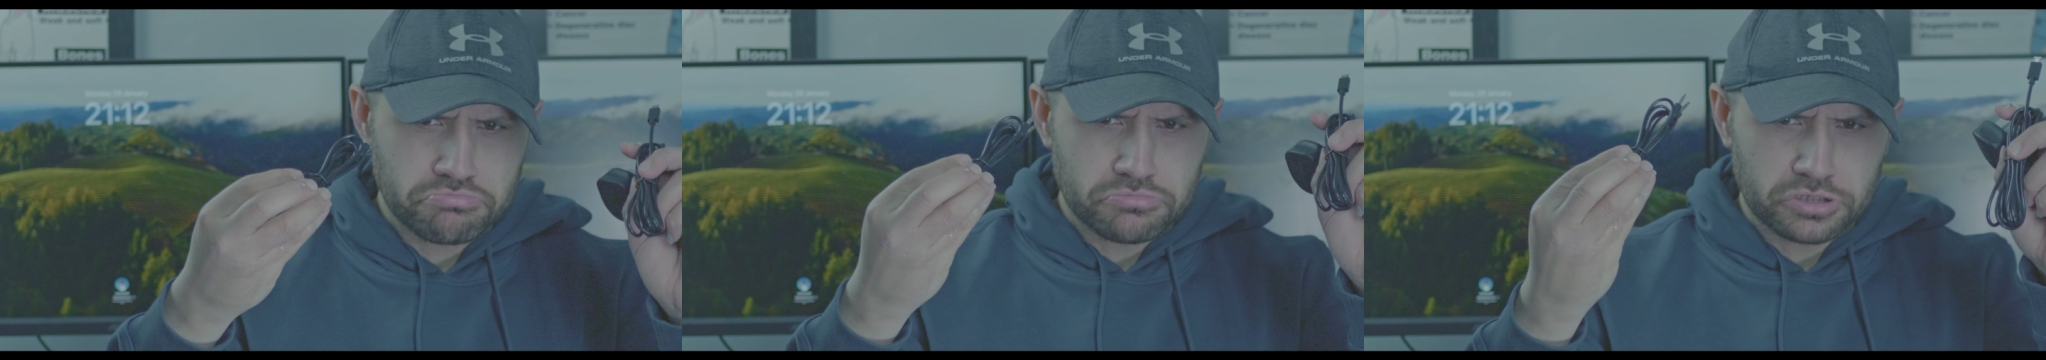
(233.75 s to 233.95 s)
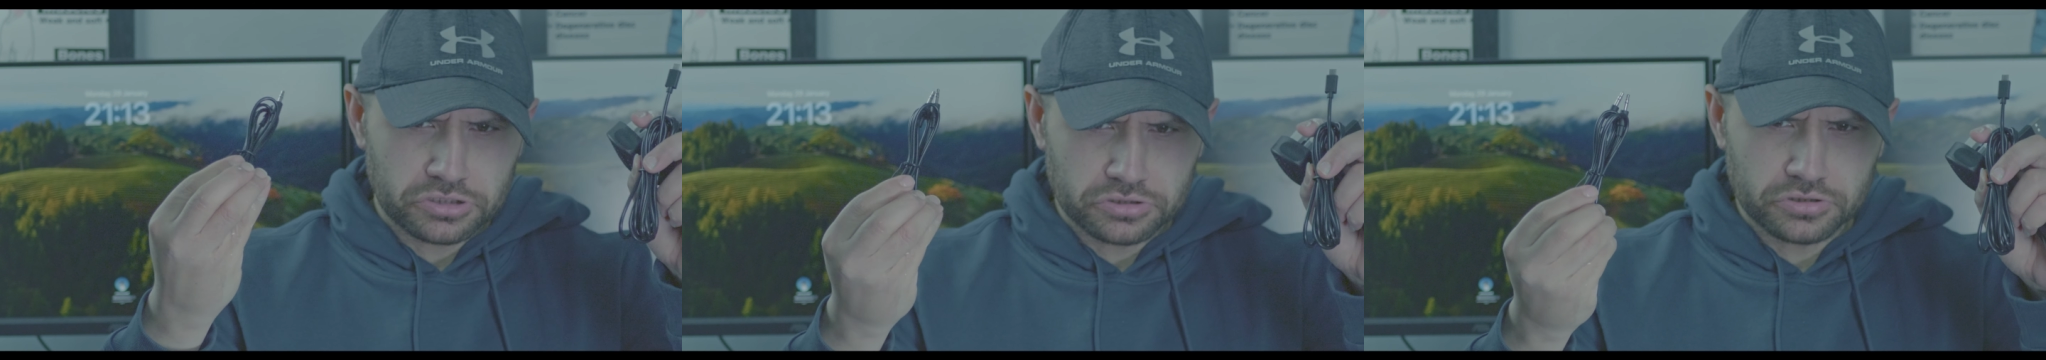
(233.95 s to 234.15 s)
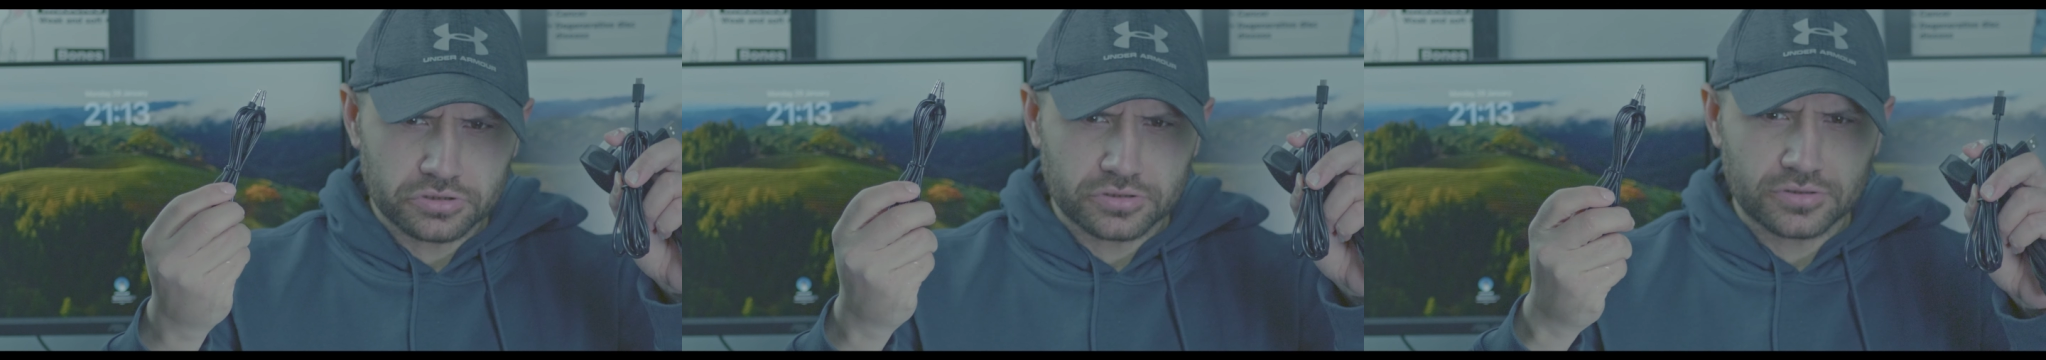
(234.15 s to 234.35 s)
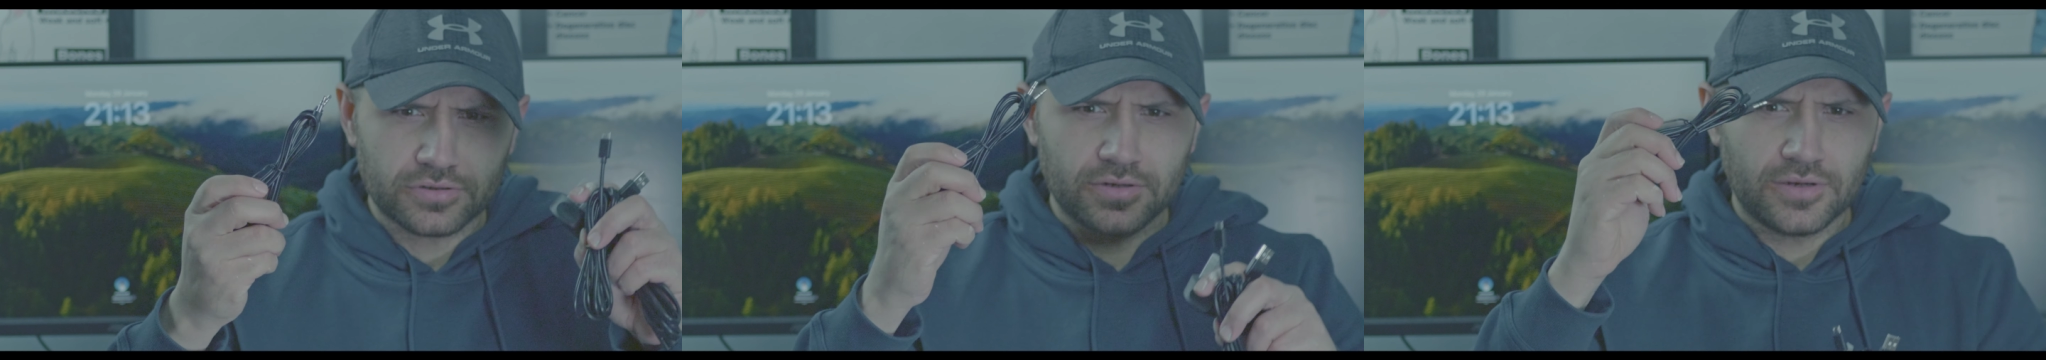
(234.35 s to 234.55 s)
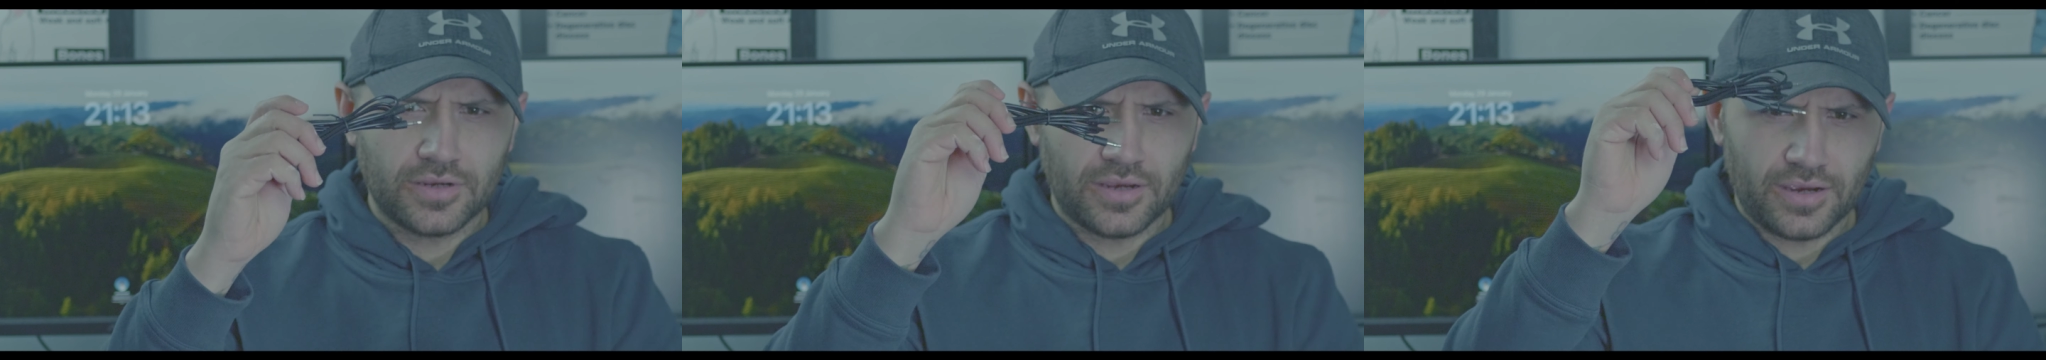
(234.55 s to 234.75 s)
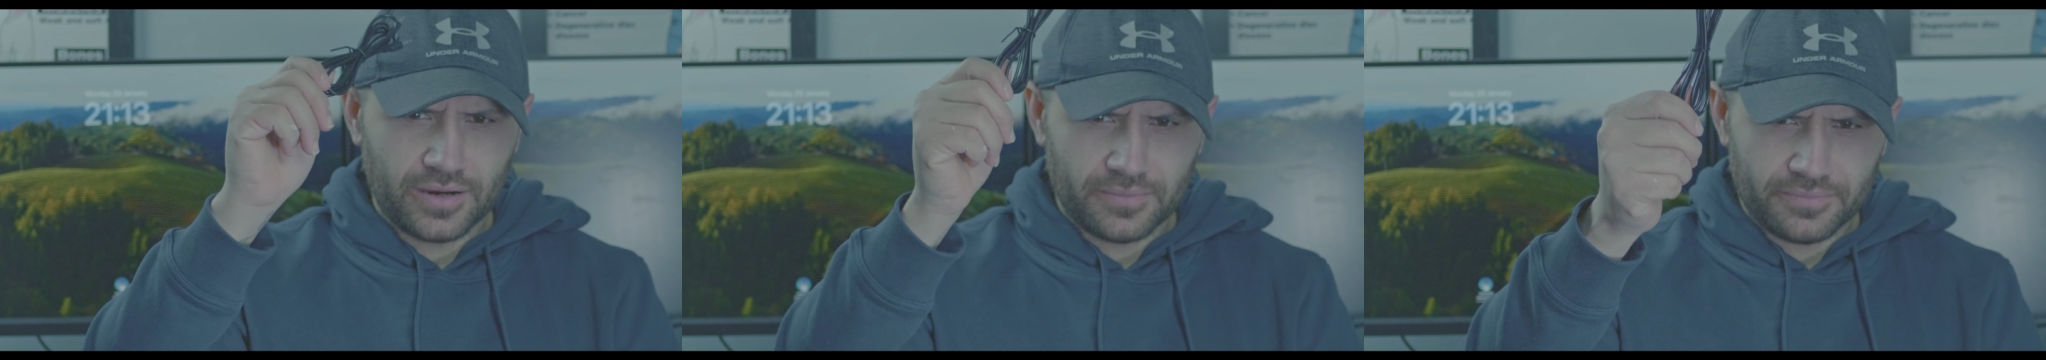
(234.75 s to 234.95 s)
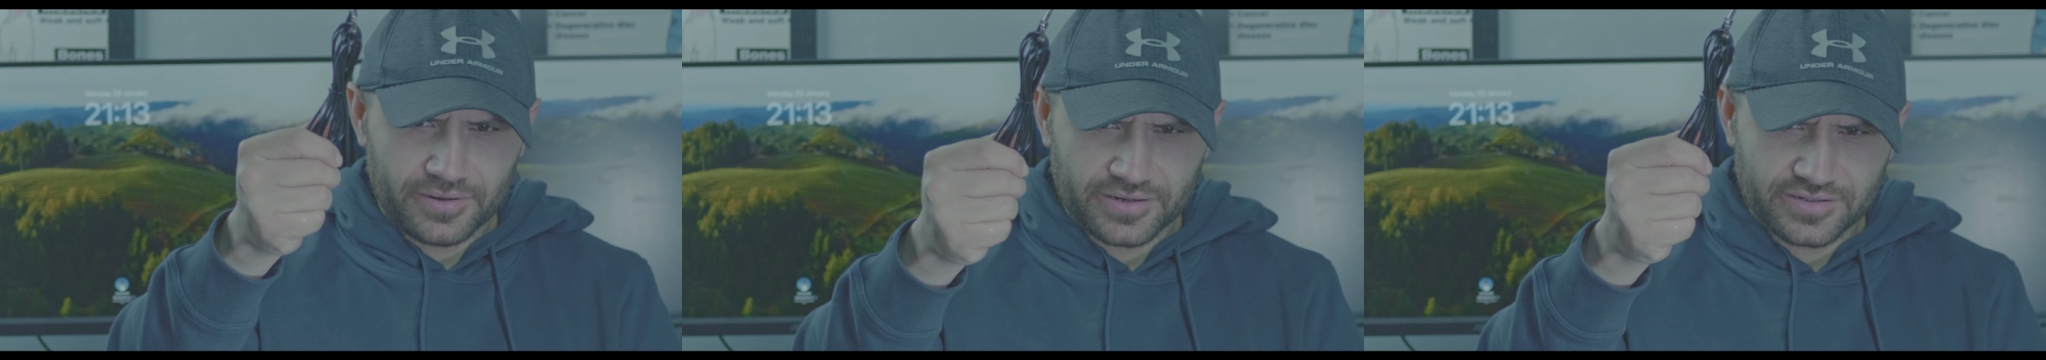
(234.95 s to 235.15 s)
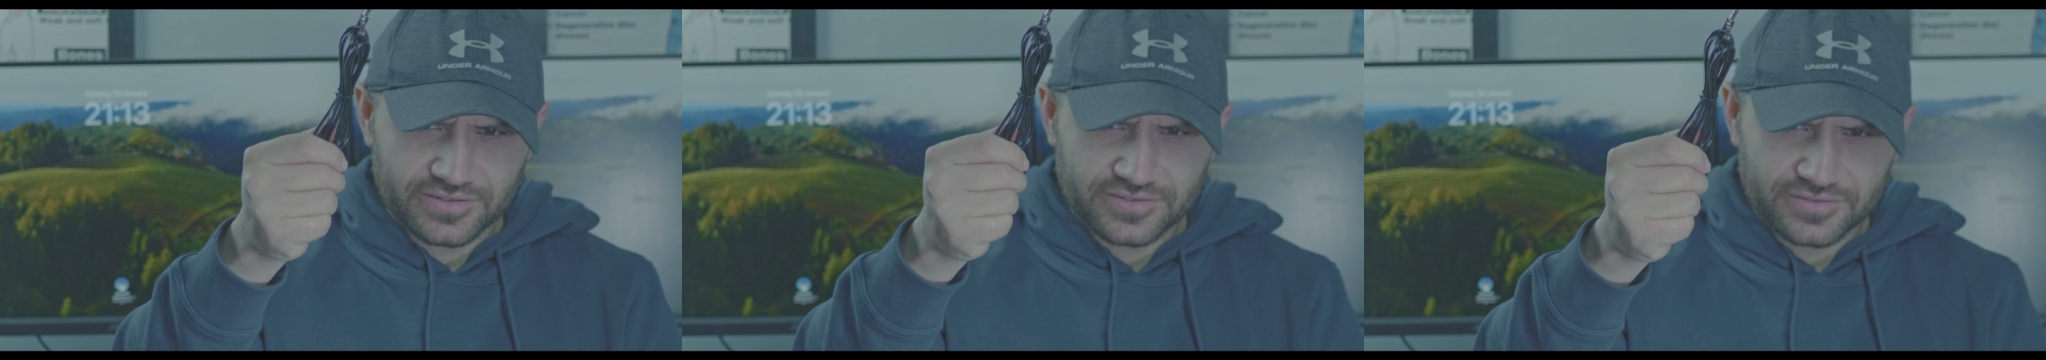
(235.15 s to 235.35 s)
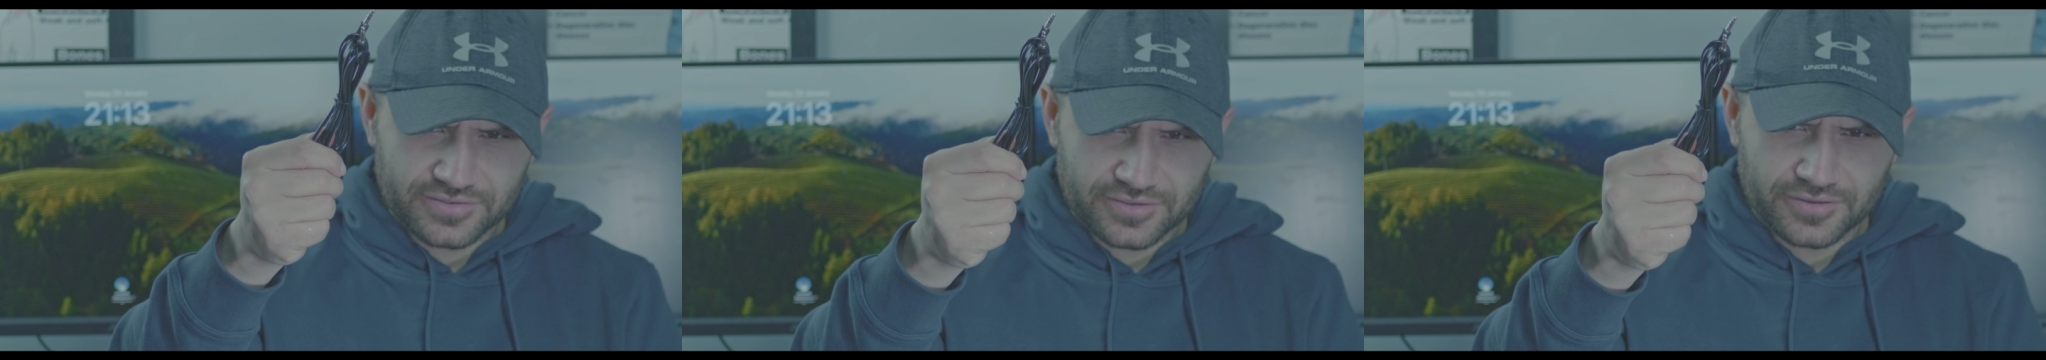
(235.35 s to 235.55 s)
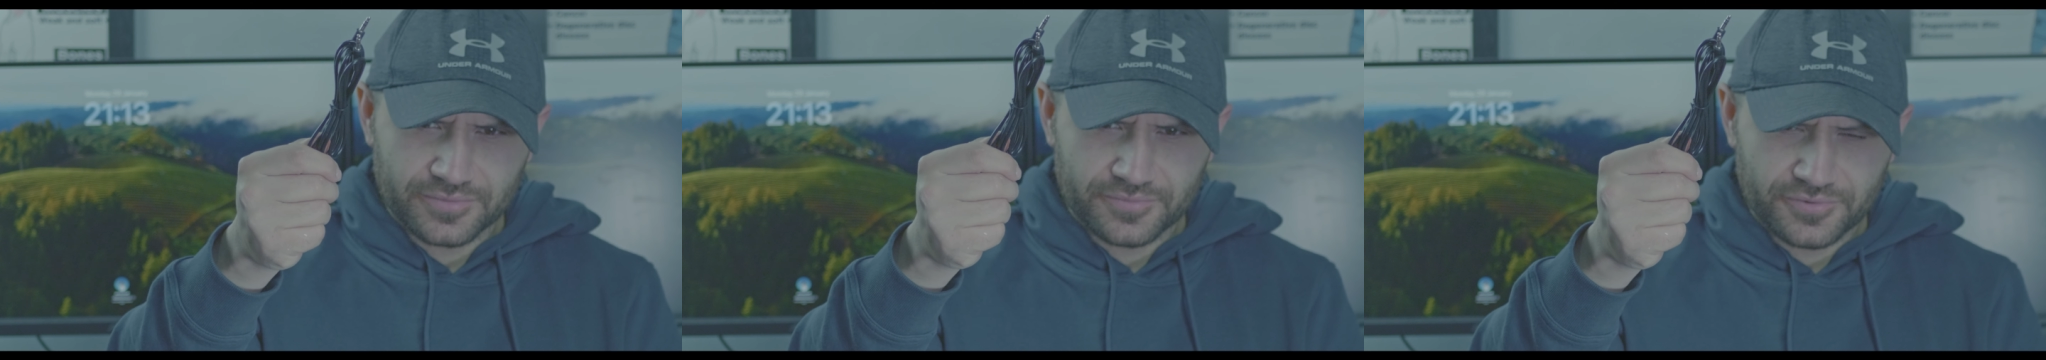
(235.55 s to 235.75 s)
That's good. I can plug this into
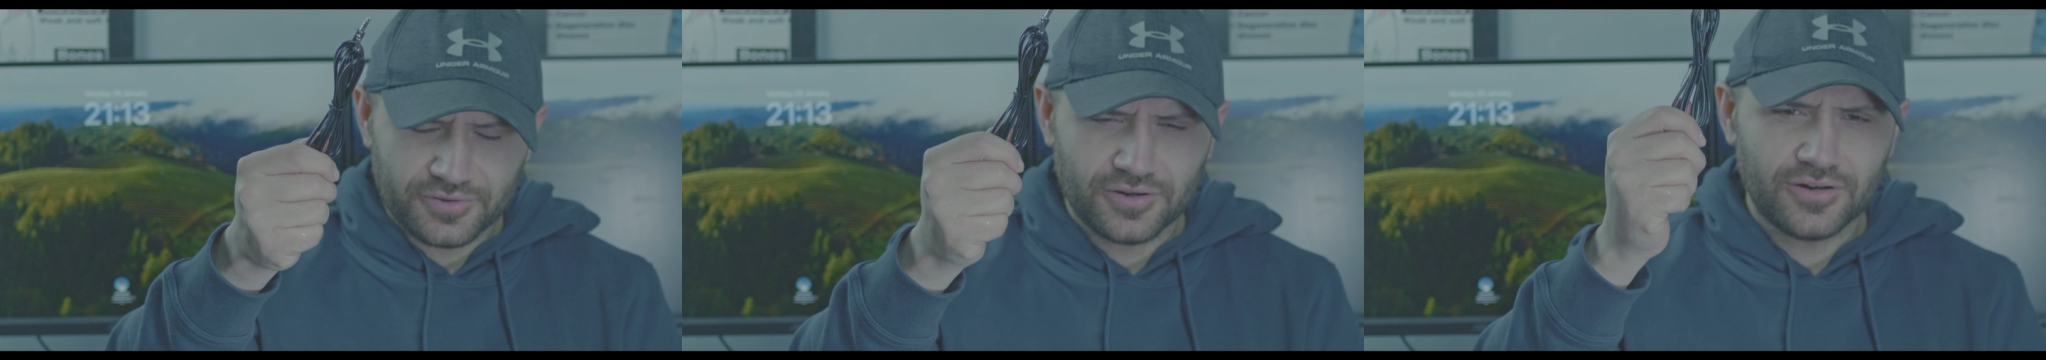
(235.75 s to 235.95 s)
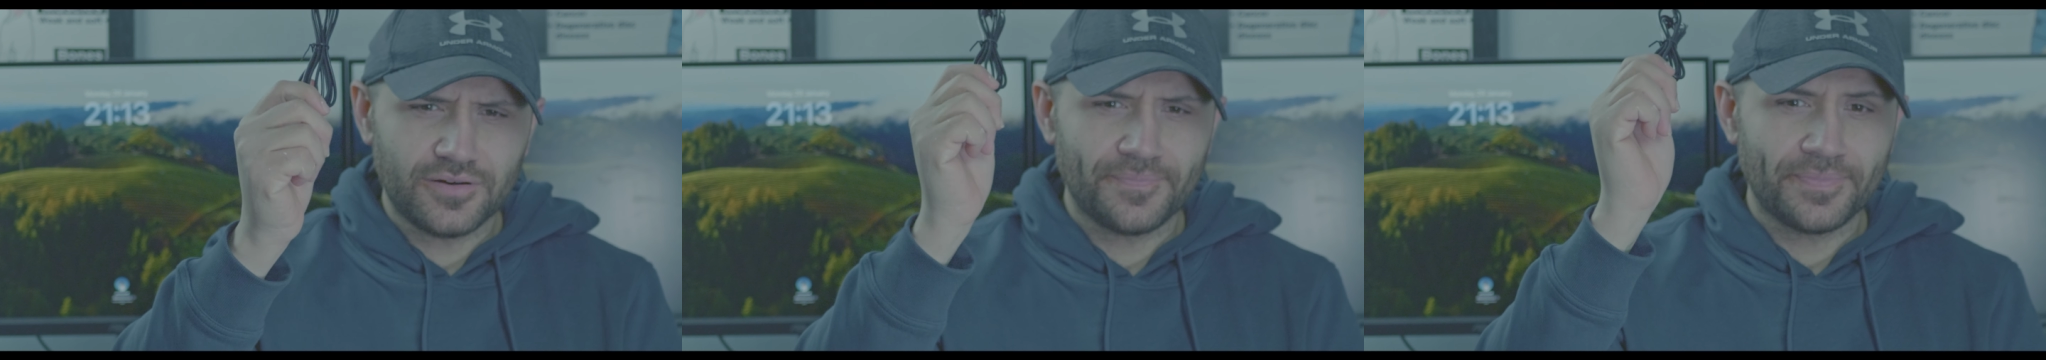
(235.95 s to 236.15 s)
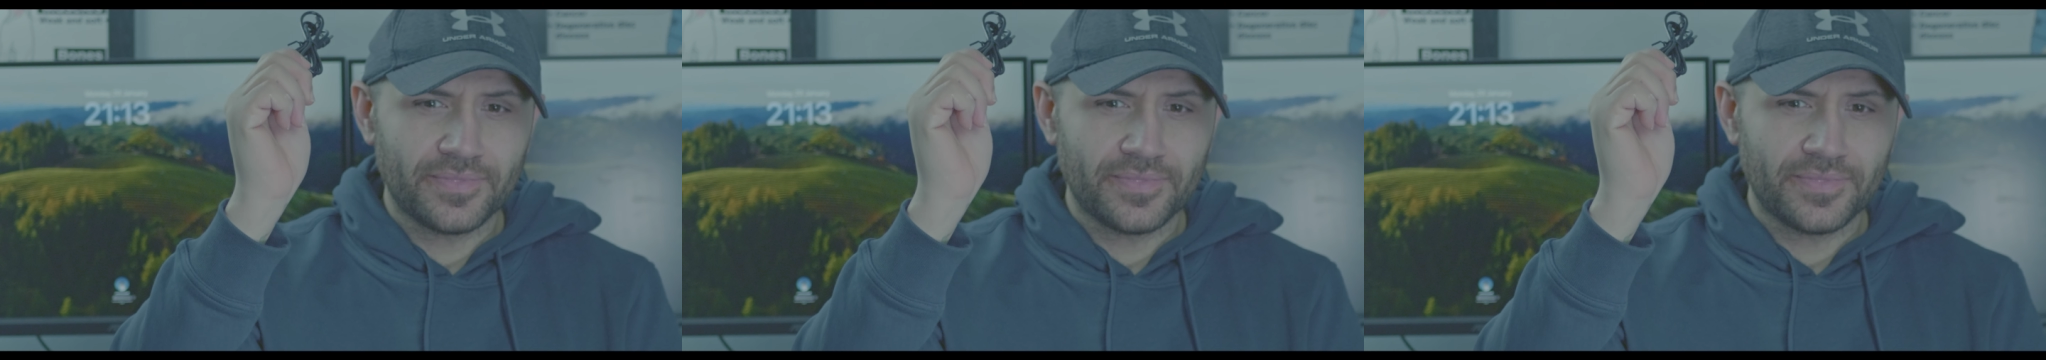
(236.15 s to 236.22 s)
the computer.